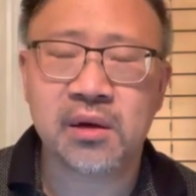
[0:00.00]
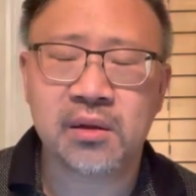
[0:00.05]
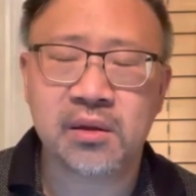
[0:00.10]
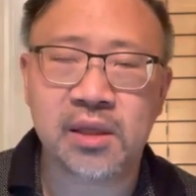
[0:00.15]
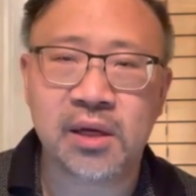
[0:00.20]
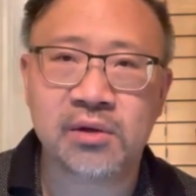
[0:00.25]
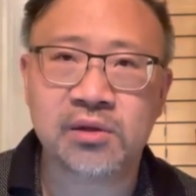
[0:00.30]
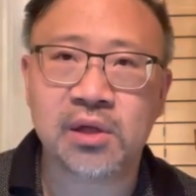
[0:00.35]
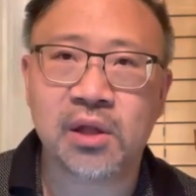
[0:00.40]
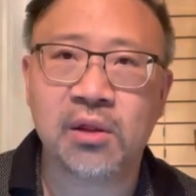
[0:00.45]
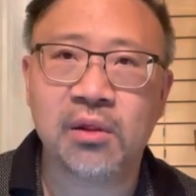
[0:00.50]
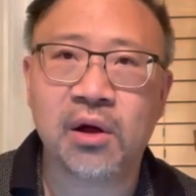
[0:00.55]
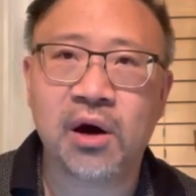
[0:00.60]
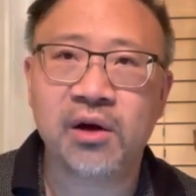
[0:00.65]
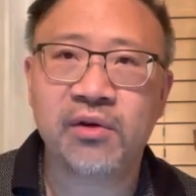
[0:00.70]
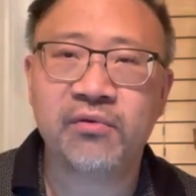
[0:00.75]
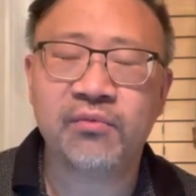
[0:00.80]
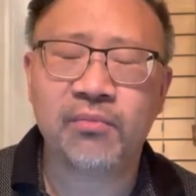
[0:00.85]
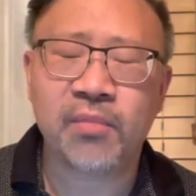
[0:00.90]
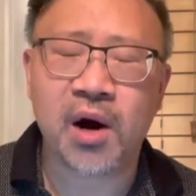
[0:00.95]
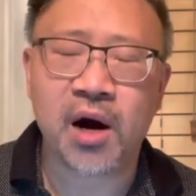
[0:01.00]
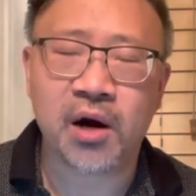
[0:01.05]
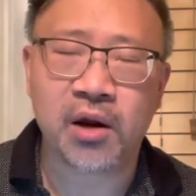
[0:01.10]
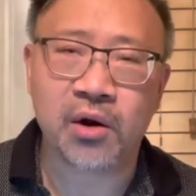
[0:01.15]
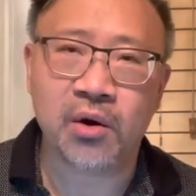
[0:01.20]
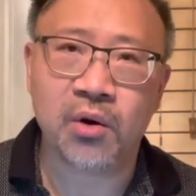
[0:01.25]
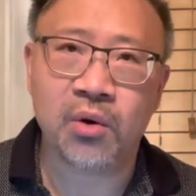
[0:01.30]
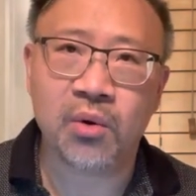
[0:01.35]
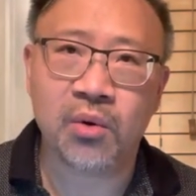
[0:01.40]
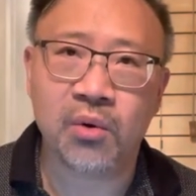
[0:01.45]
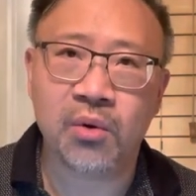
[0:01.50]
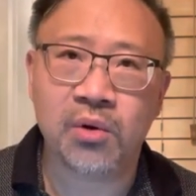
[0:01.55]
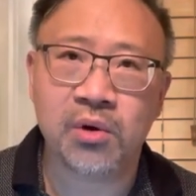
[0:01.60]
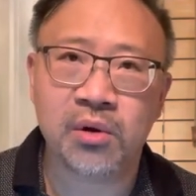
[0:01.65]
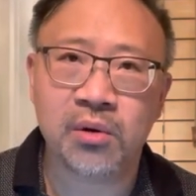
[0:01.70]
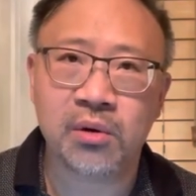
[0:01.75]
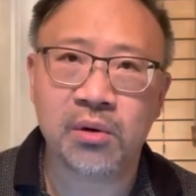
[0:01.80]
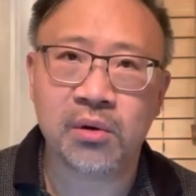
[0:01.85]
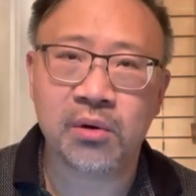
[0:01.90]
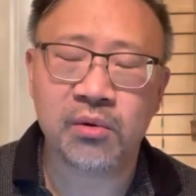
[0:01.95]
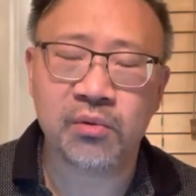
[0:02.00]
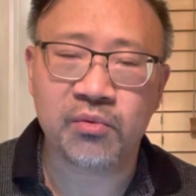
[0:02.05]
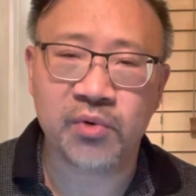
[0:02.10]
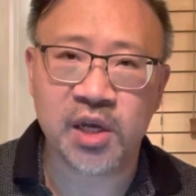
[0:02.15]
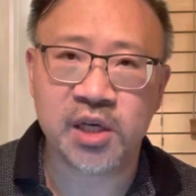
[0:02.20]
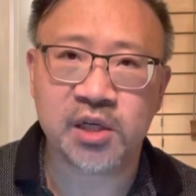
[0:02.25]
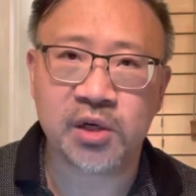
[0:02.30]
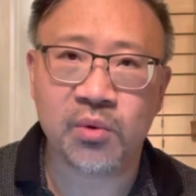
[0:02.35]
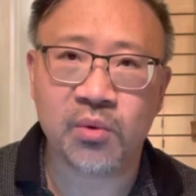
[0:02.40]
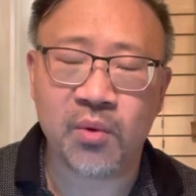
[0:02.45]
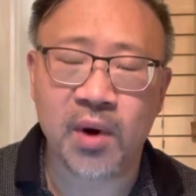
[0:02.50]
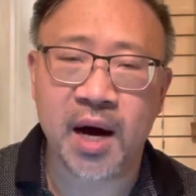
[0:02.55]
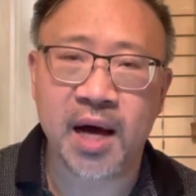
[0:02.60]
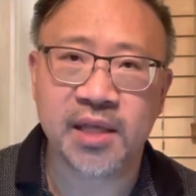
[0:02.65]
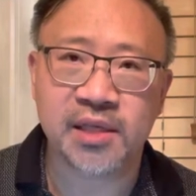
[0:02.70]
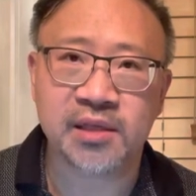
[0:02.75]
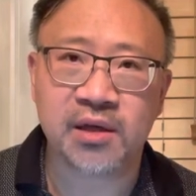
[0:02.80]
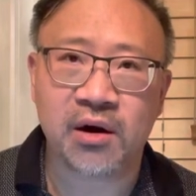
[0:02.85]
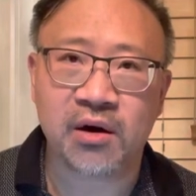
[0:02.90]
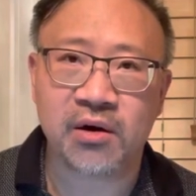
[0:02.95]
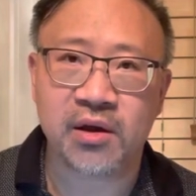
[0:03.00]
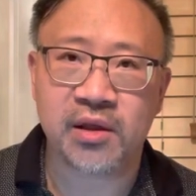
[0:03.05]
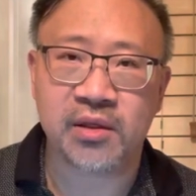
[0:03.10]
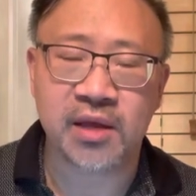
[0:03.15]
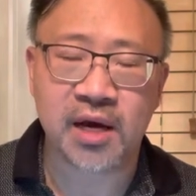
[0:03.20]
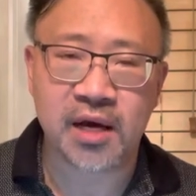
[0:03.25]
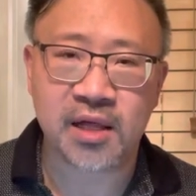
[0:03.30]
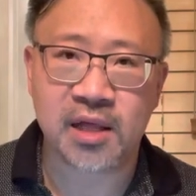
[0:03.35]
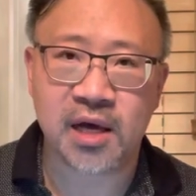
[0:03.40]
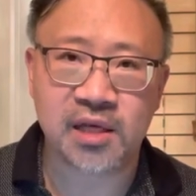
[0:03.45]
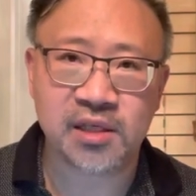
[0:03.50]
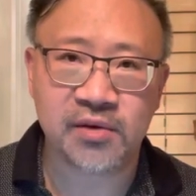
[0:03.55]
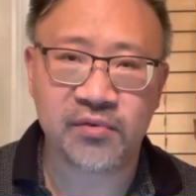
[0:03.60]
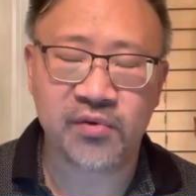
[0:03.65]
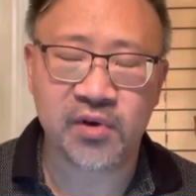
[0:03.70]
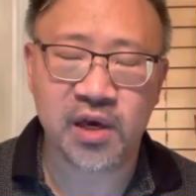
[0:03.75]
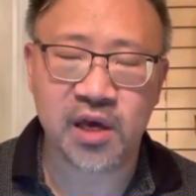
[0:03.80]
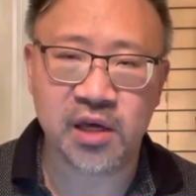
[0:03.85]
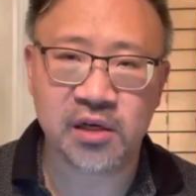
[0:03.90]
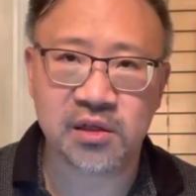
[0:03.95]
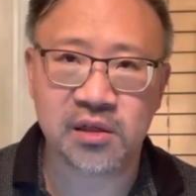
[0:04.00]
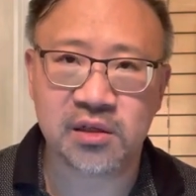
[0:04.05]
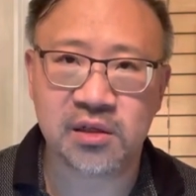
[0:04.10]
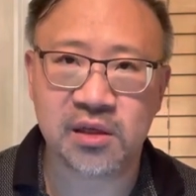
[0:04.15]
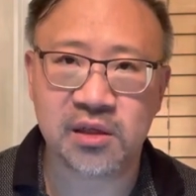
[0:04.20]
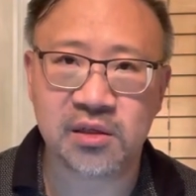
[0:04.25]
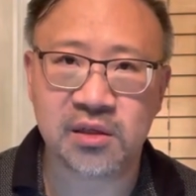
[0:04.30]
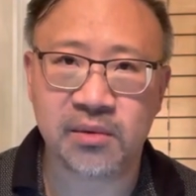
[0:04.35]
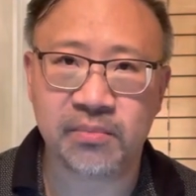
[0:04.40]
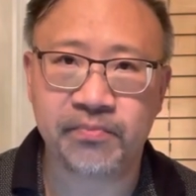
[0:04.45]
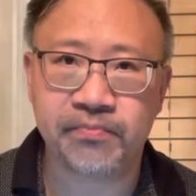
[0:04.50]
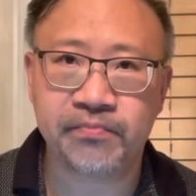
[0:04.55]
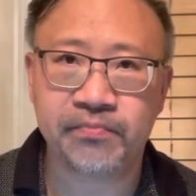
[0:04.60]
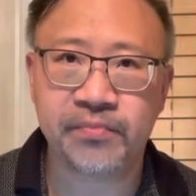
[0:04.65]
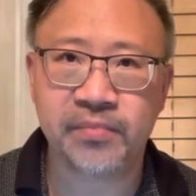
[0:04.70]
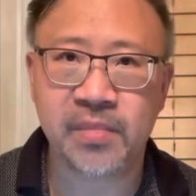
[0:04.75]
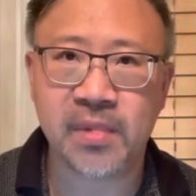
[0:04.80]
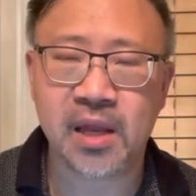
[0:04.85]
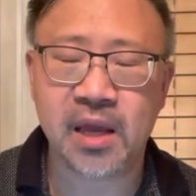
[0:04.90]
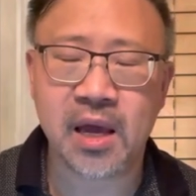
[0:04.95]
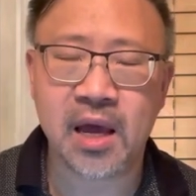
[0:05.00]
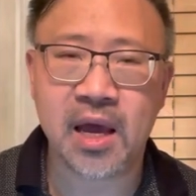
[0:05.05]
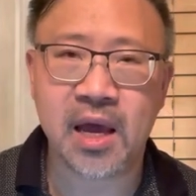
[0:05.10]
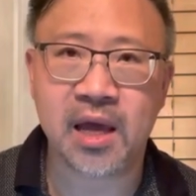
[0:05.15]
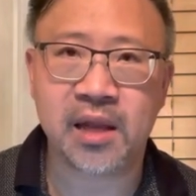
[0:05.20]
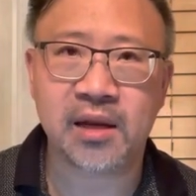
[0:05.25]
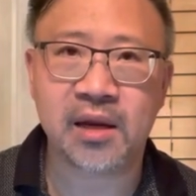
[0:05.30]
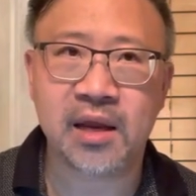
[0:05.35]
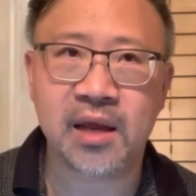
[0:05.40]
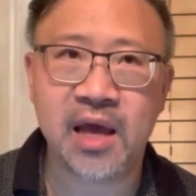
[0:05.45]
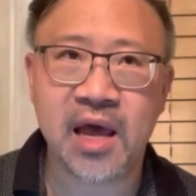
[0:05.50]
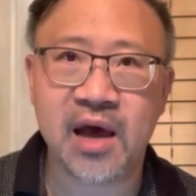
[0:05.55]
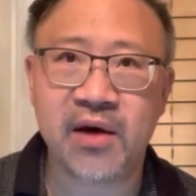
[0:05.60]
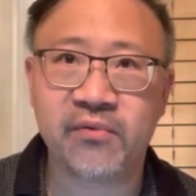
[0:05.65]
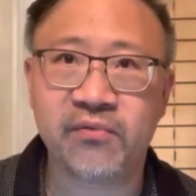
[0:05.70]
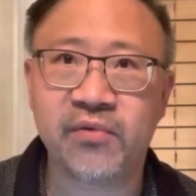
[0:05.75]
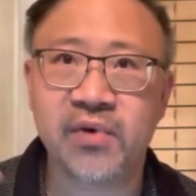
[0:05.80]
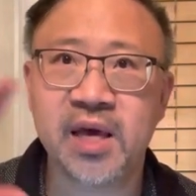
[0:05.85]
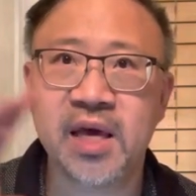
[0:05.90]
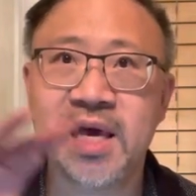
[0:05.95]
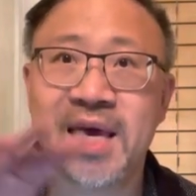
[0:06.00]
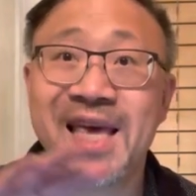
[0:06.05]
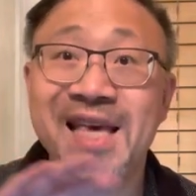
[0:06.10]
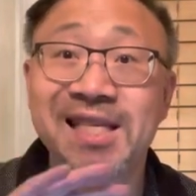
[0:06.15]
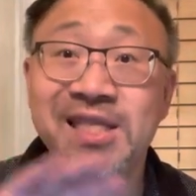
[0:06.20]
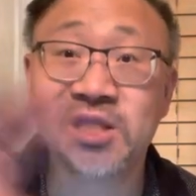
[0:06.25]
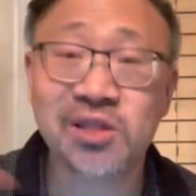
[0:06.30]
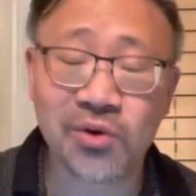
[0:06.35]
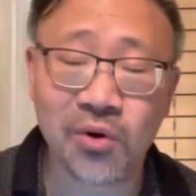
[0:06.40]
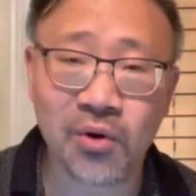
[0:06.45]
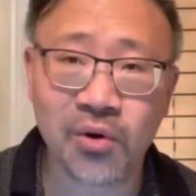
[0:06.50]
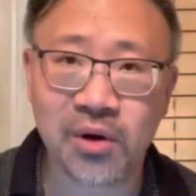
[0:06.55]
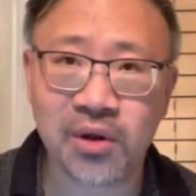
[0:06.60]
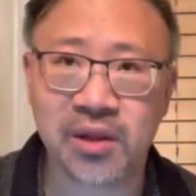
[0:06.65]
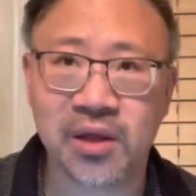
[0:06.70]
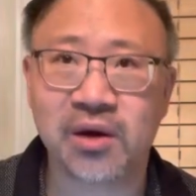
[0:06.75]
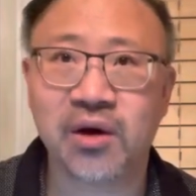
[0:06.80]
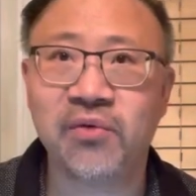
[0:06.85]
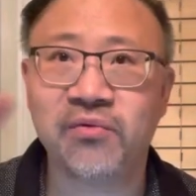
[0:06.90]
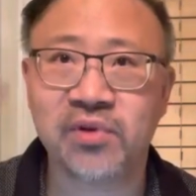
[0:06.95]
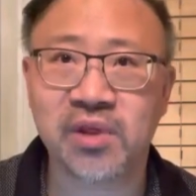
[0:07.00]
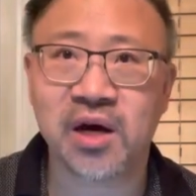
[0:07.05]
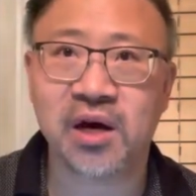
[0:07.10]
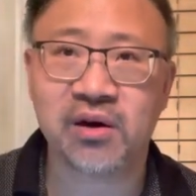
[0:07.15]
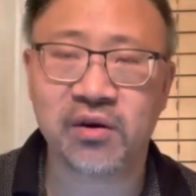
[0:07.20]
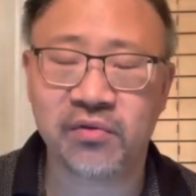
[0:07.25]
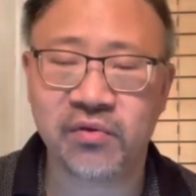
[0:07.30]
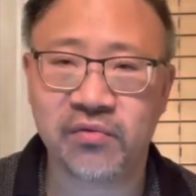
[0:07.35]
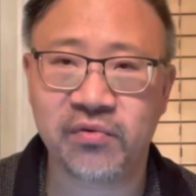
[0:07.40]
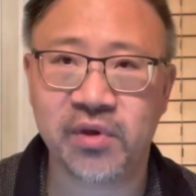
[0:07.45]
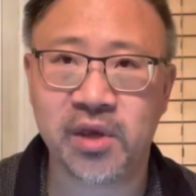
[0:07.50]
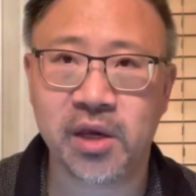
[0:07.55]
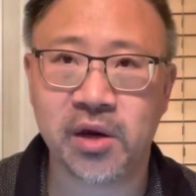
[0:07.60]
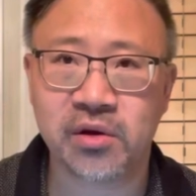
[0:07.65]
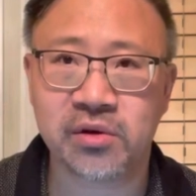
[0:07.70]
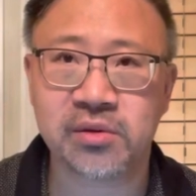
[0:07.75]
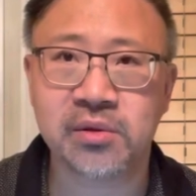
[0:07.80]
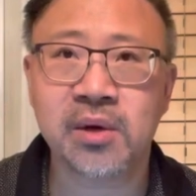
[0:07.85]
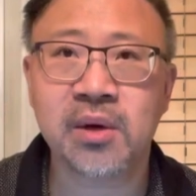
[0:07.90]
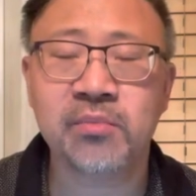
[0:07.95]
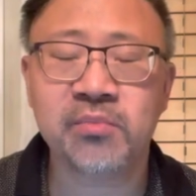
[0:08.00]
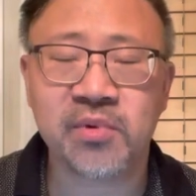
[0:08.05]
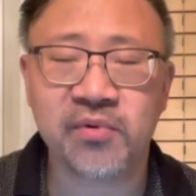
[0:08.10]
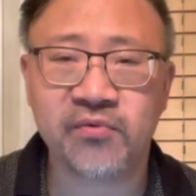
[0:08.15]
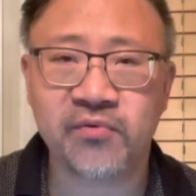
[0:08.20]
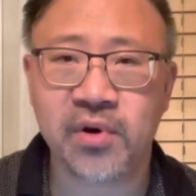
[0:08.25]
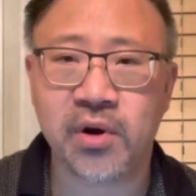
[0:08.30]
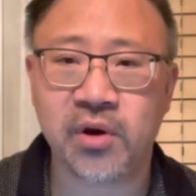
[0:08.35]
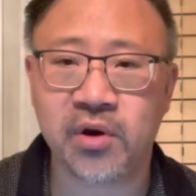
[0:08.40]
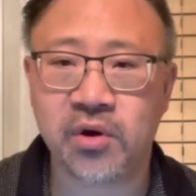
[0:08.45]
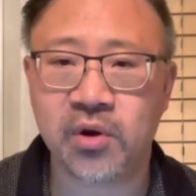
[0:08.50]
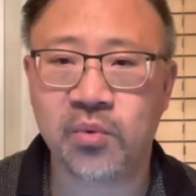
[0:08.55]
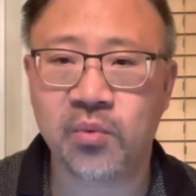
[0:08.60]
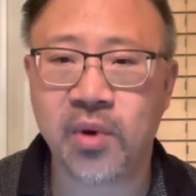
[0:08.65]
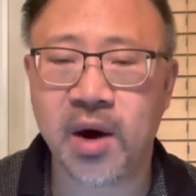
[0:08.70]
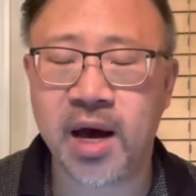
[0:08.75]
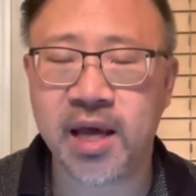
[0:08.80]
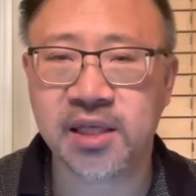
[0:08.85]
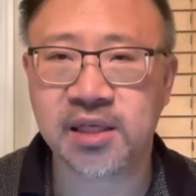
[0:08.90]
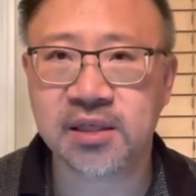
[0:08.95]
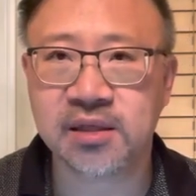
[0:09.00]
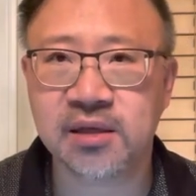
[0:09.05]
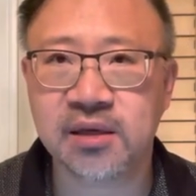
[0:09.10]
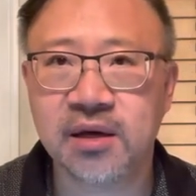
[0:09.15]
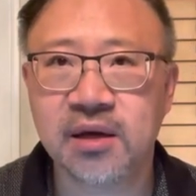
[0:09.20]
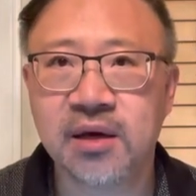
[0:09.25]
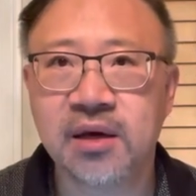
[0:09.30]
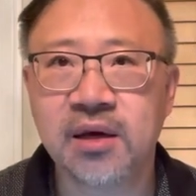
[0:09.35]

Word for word: there's a lot of Margaux region wines that are in that classification system and have historically over the 150 years been very good wines